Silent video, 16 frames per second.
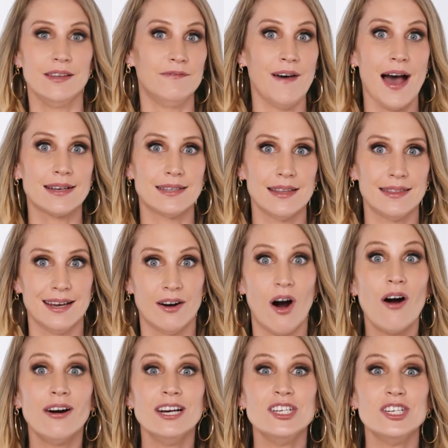The fact that they're
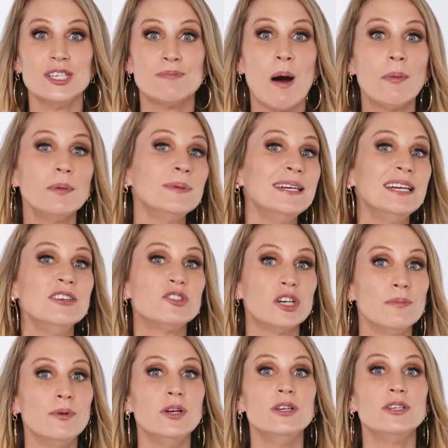orange is probably in
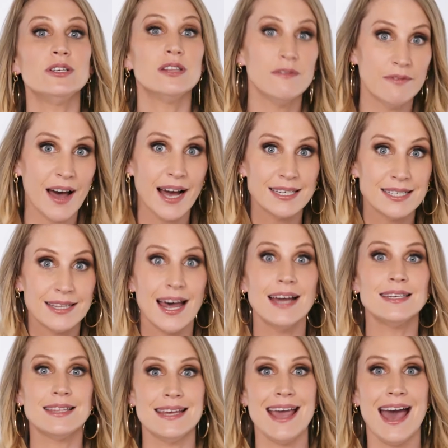tribute to the fact
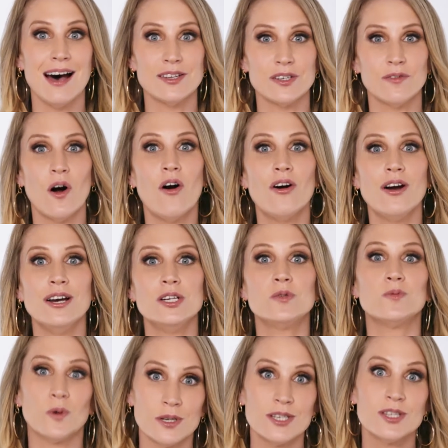that the House of Orange
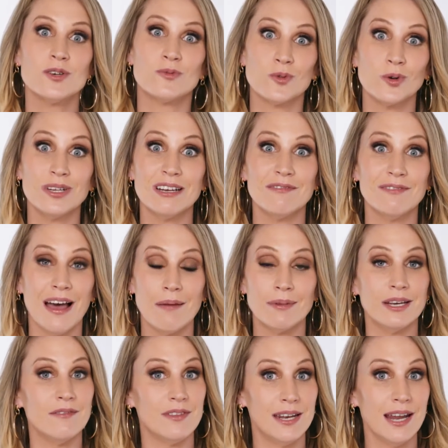was the ruling
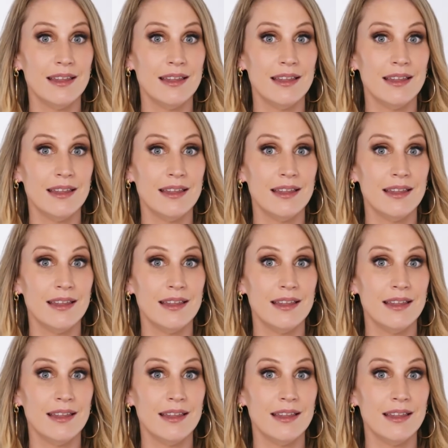family of the